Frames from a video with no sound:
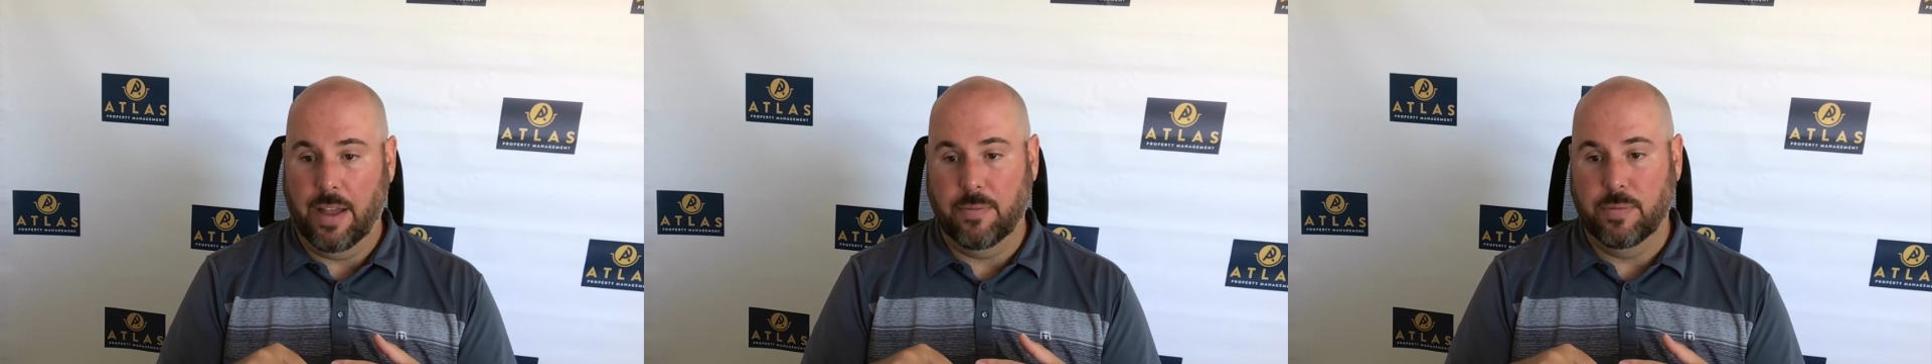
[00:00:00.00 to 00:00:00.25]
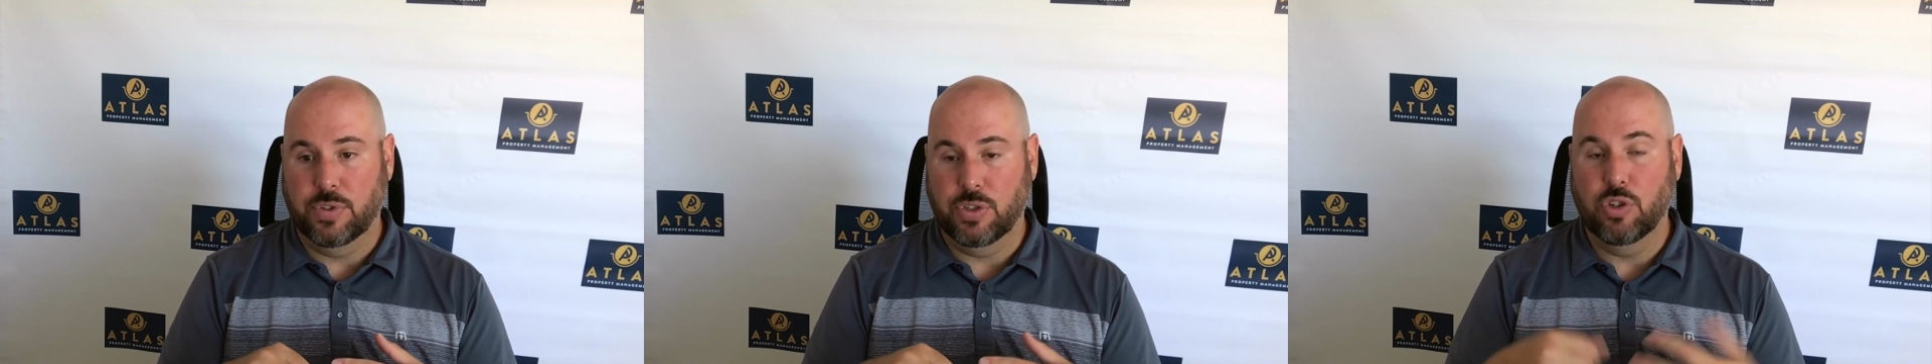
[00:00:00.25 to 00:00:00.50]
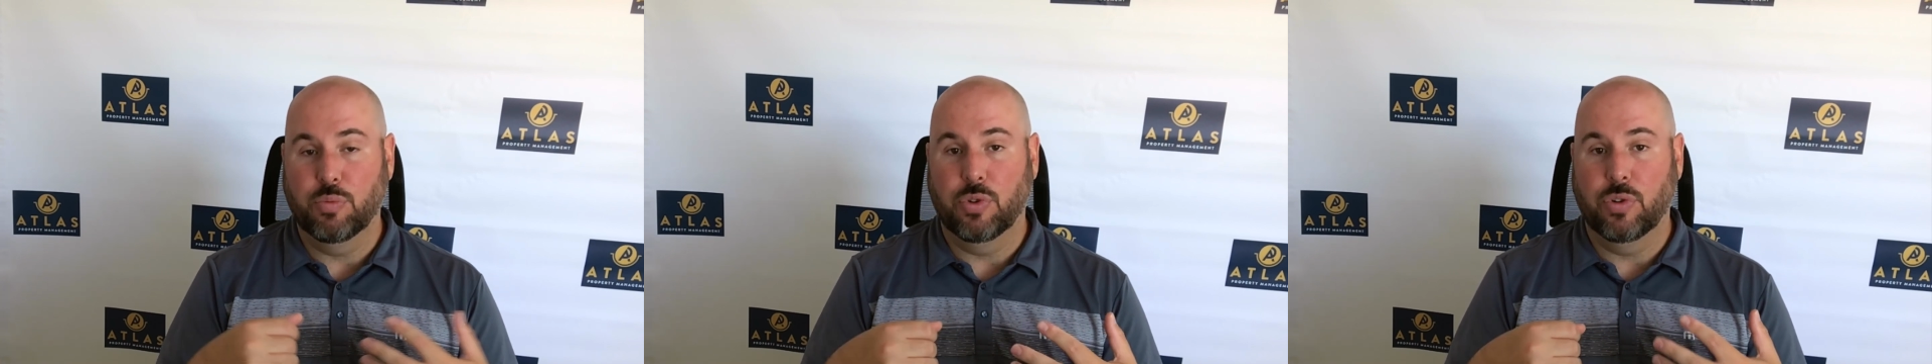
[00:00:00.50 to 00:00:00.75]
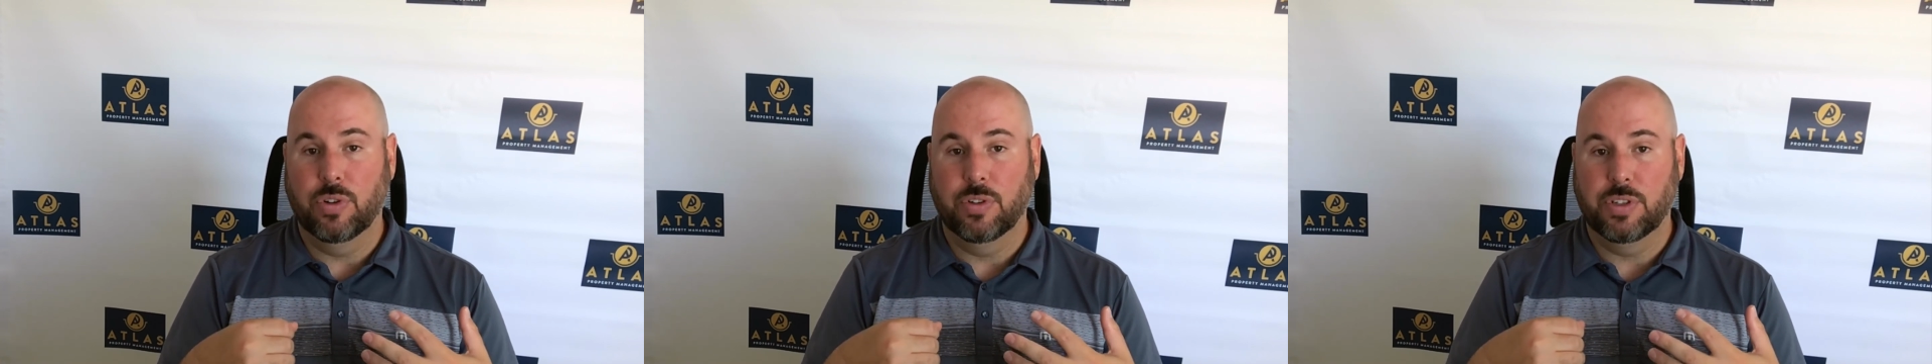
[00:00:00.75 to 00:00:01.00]

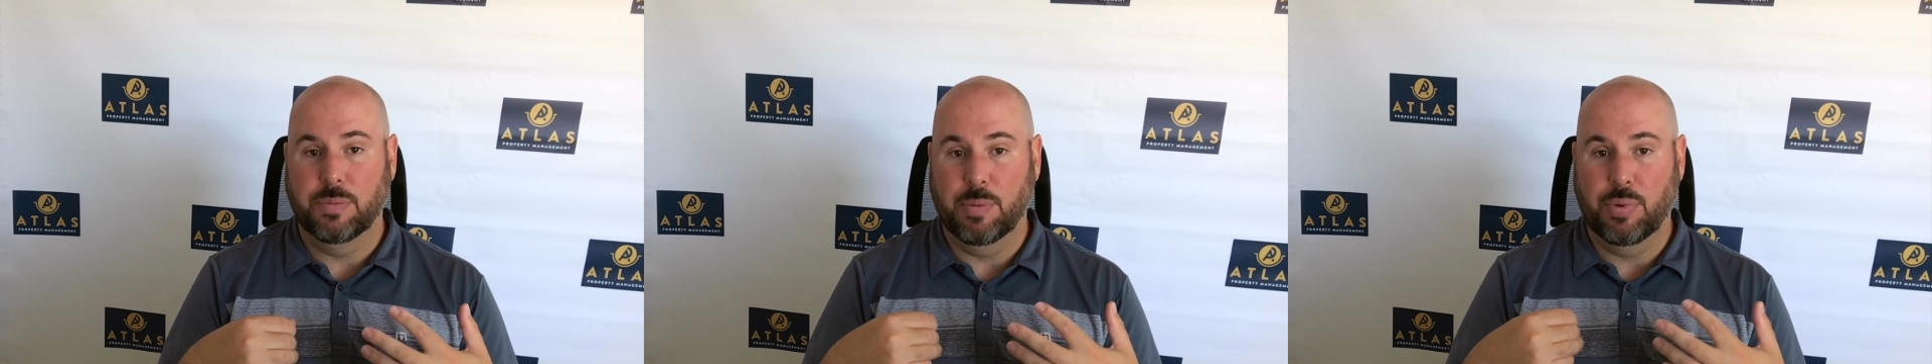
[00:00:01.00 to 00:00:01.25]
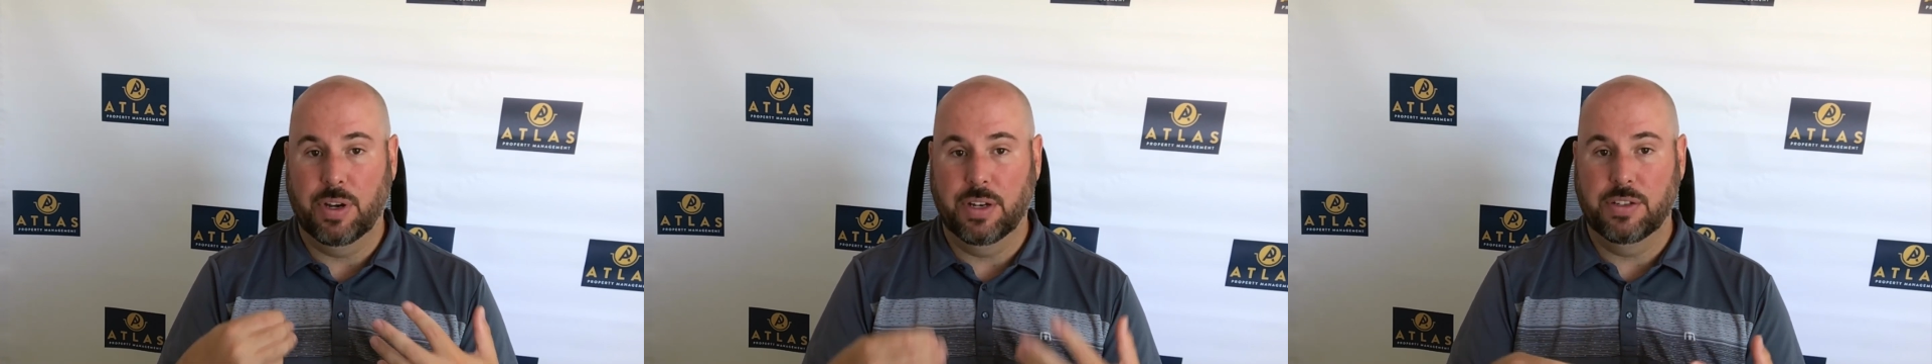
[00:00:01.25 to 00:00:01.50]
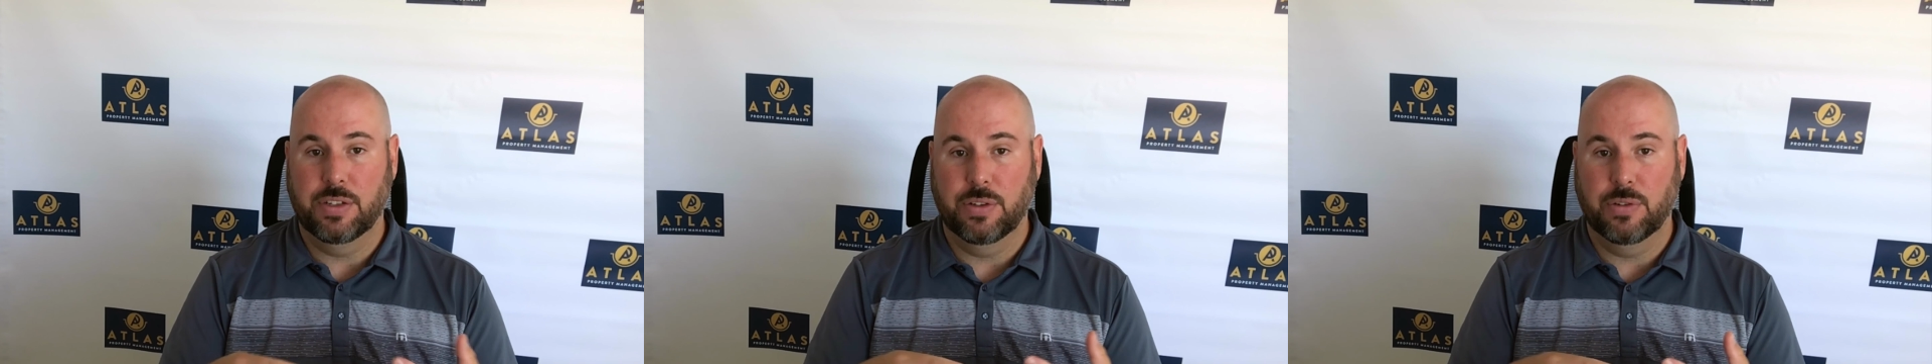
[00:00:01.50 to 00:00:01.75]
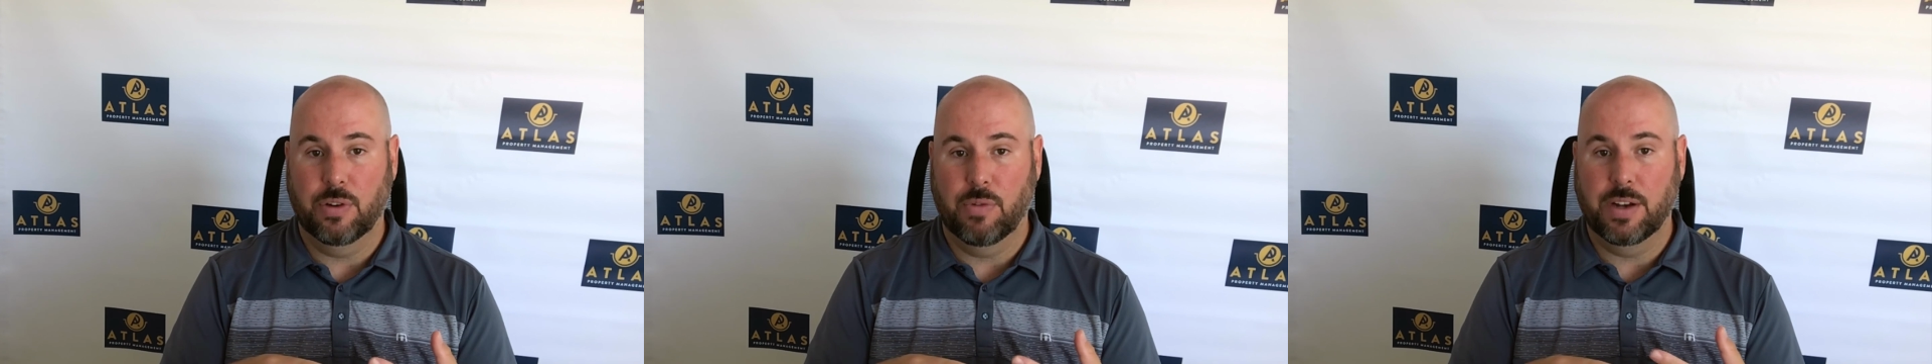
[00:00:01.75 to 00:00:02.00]
suitable to be put
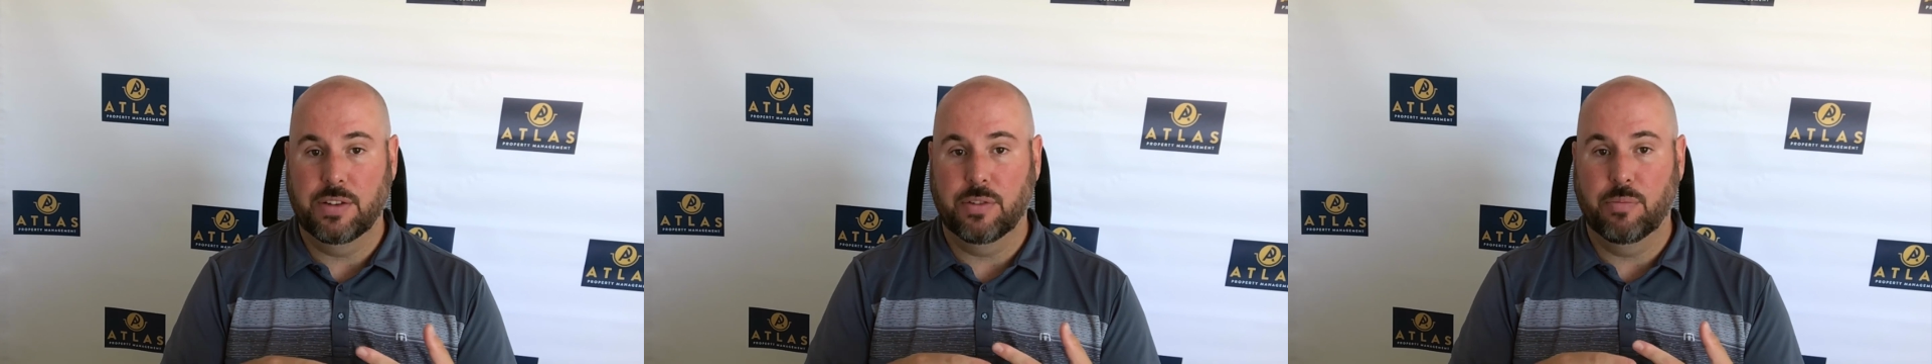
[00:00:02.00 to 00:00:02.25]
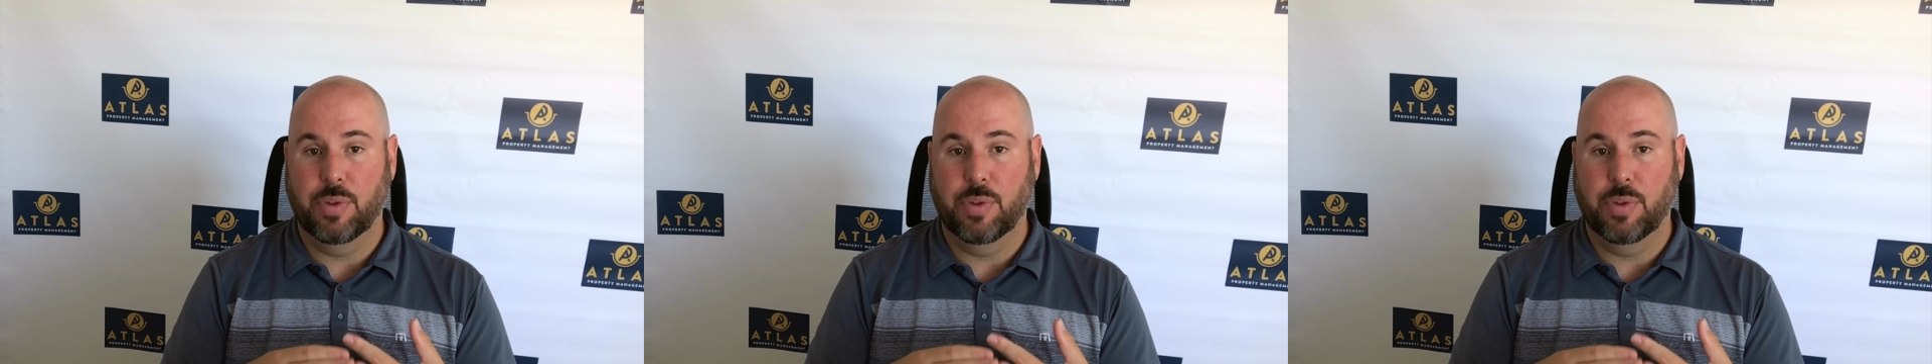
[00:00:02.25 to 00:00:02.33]
into a rental.